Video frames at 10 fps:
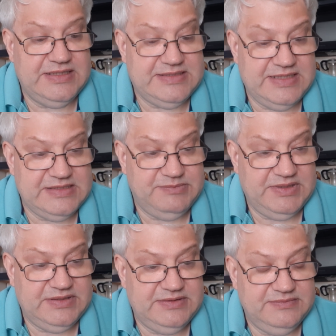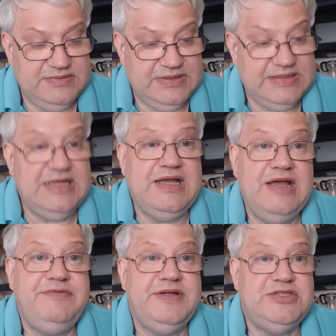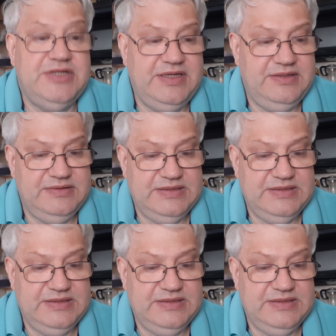assessment, the FHA,